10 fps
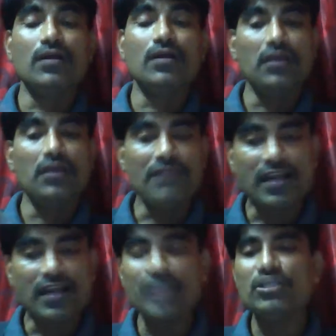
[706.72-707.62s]
If I
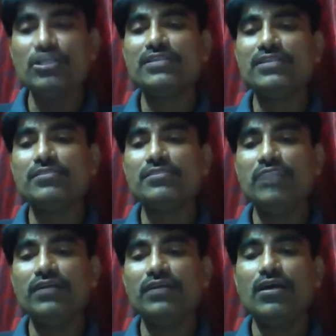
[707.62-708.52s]
again change the
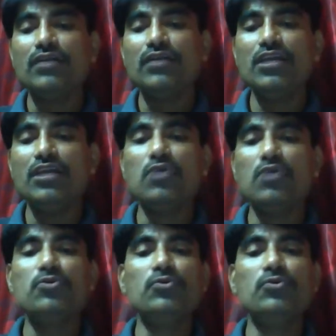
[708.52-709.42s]
subject, they go
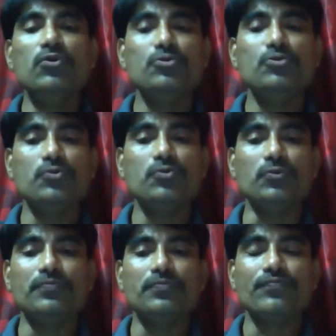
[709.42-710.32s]
to school.
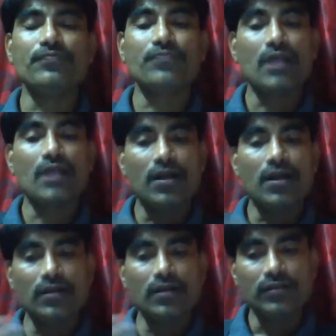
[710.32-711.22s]

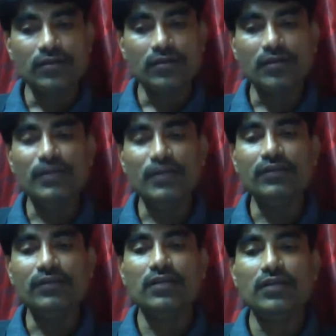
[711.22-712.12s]
Third one,
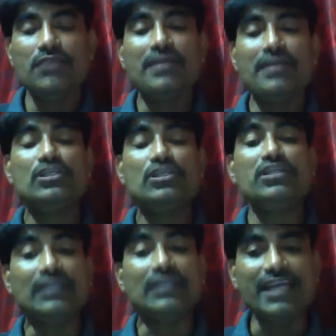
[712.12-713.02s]
if I change
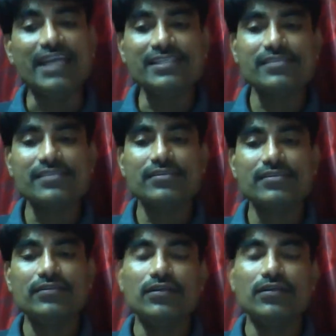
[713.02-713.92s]
the tense,
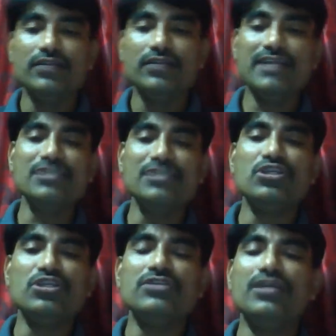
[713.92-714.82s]
there is a
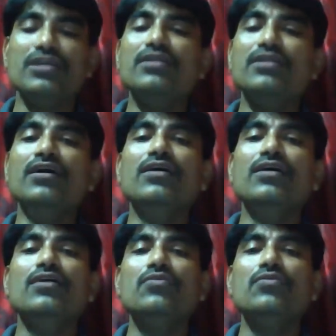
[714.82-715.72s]
change in the
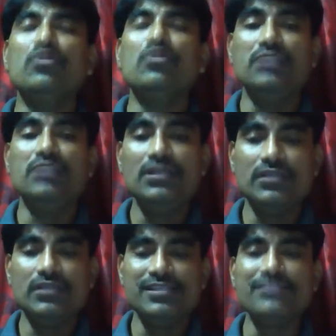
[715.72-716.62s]
verb.
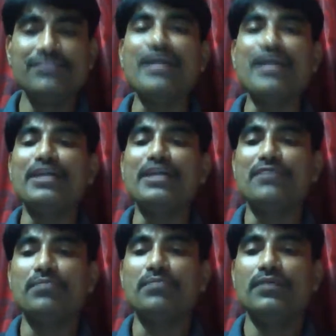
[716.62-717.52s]
This is finite verb.
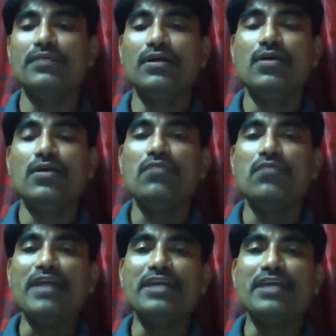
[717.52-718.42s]

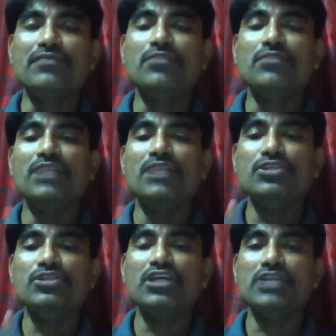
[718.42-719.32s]
Finite verb, they
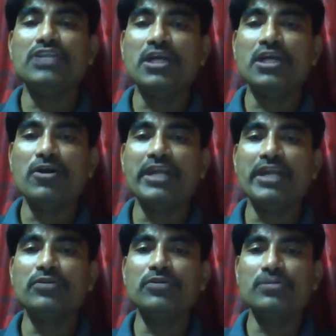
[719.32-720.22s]
change according
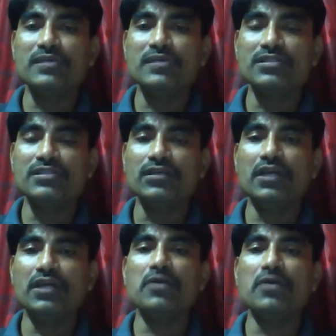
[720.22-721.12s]
to the person,
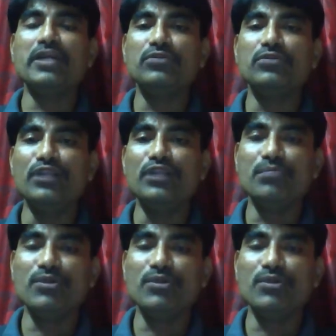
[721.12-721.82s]
according to the number